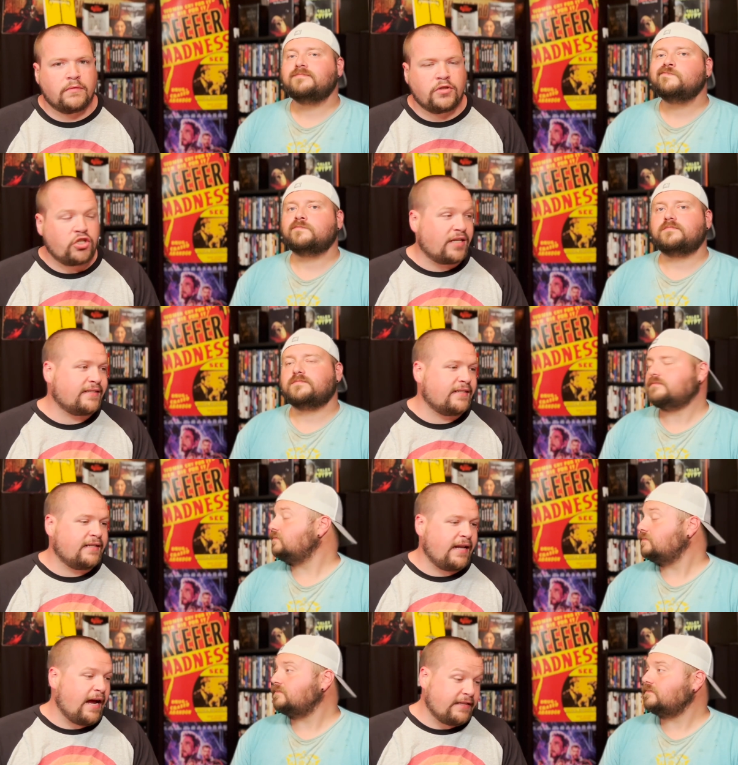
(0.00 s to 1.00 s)

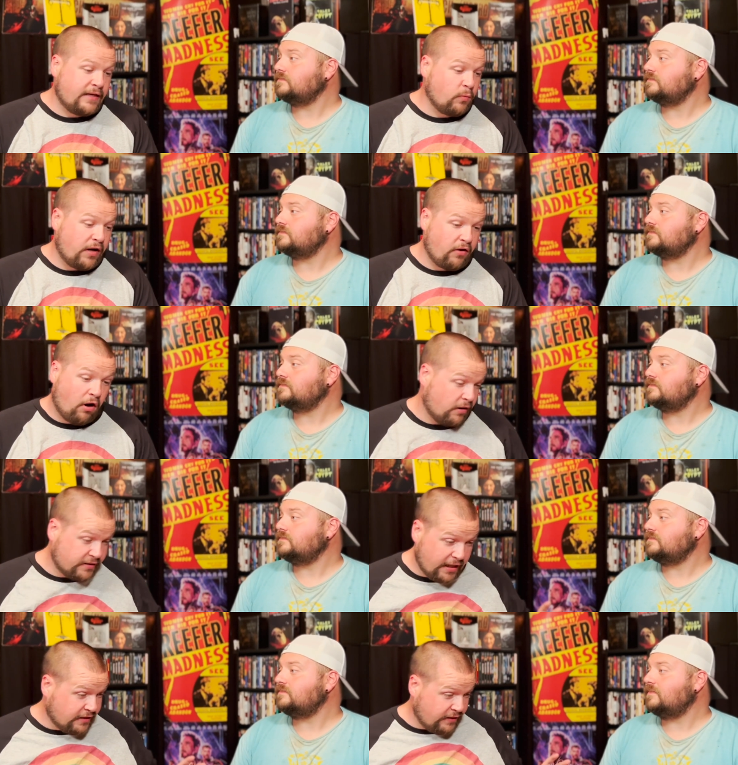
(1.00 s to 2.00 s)
Speaker 1: Justin, today I did one of the
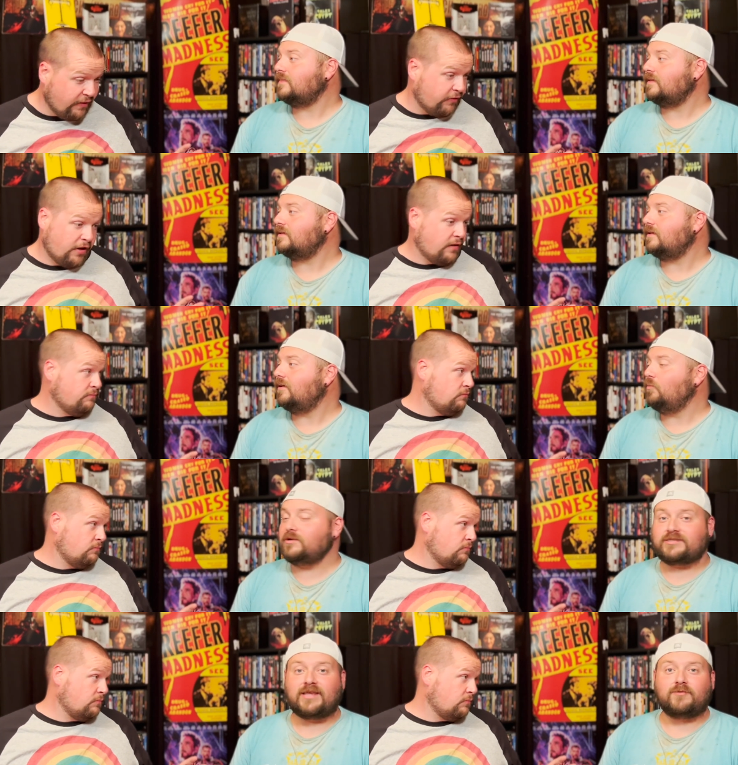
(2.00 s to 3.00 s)
hardest things I've ever done.
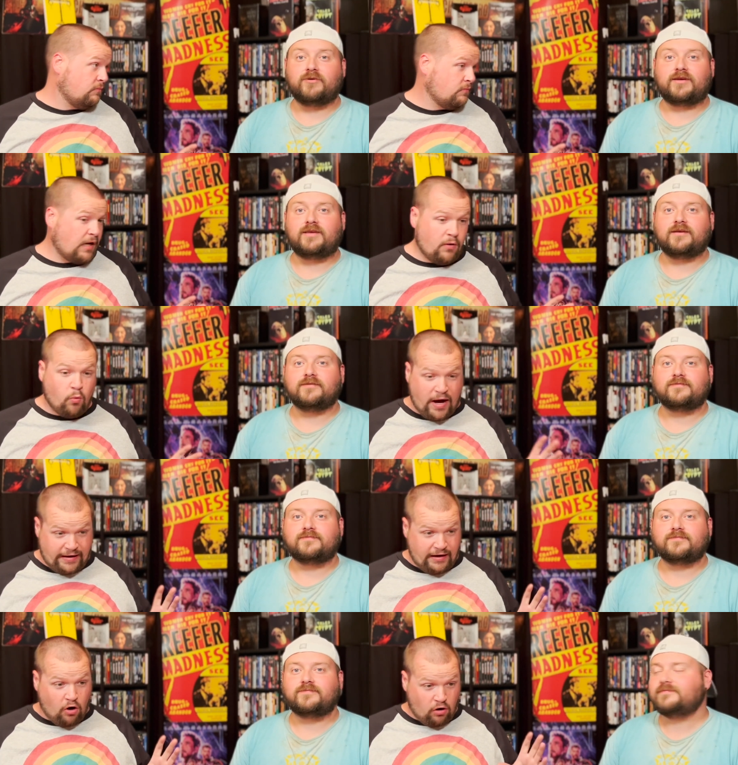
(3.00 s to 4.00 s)
Speaker 2: What's that, Ricky? I
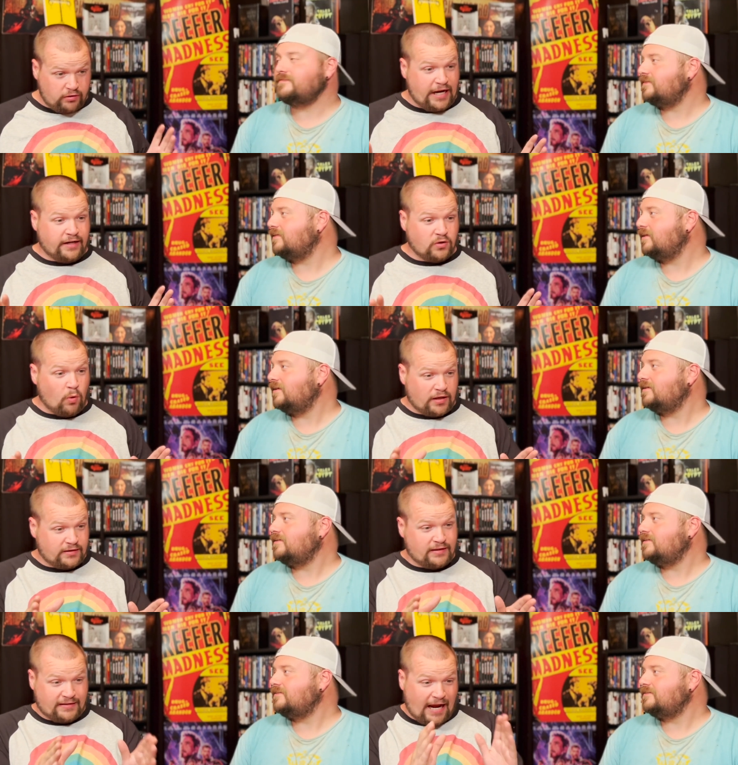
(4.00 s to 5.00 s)
Speaker 1: waited all day to
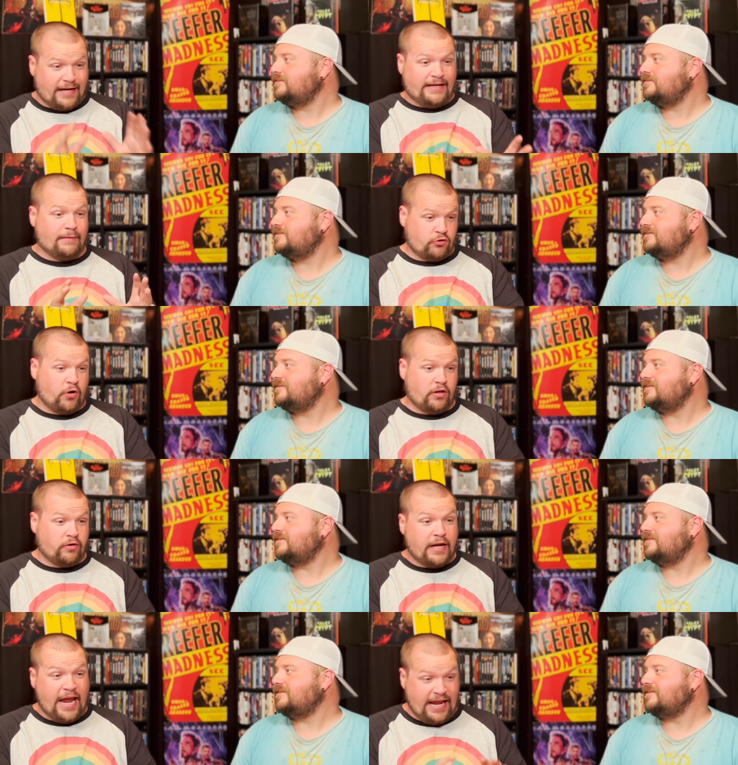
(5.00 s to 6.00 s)
watch this goddamn
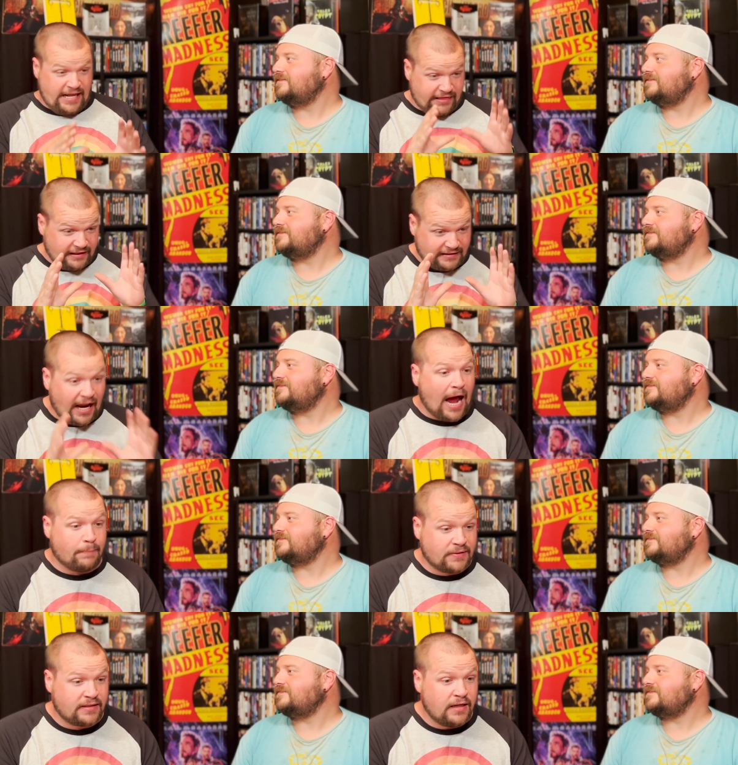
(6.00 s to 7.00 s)
trailer, and it, this
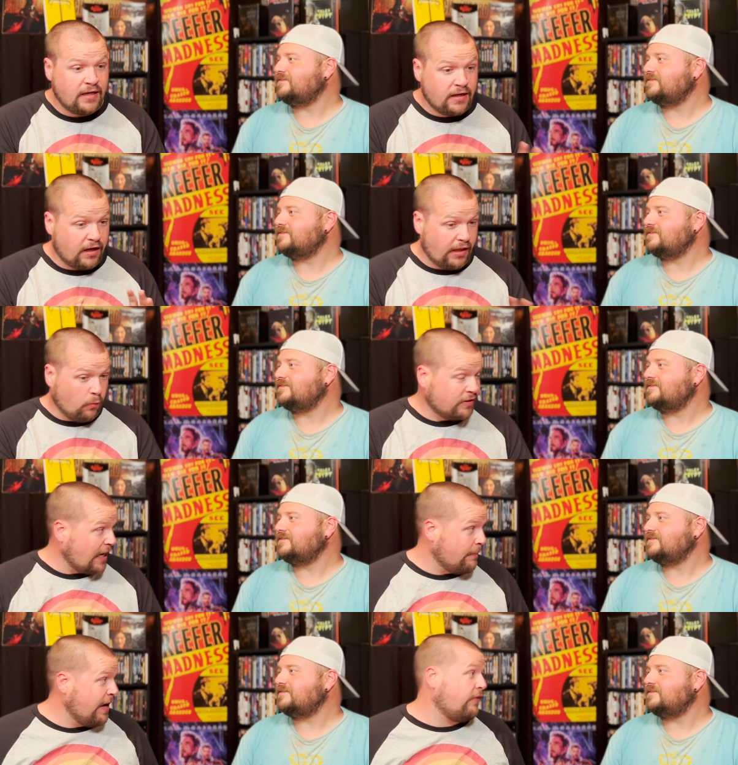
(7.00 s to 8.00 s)
tops uh, that one
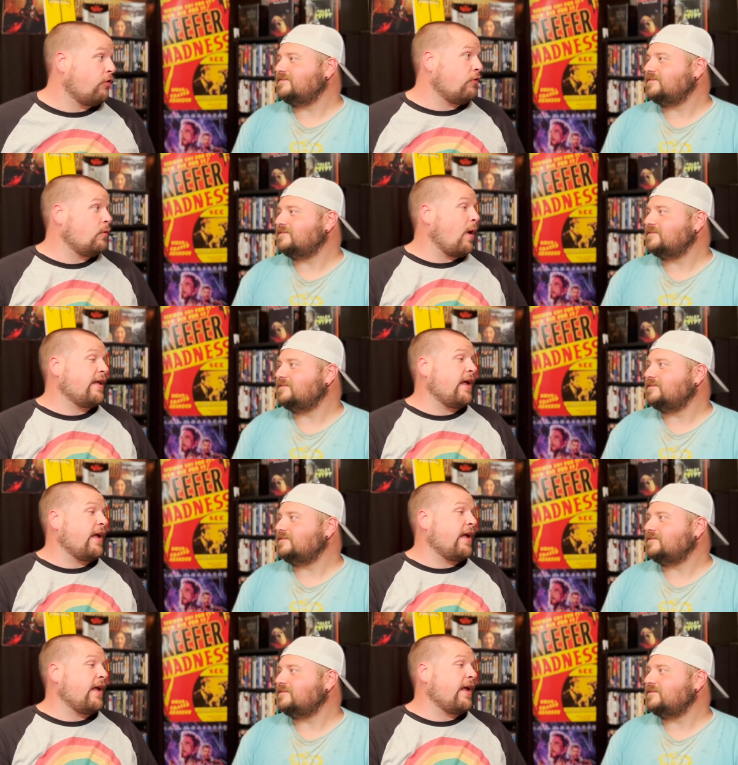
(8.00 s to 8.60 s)
time I ate 30 White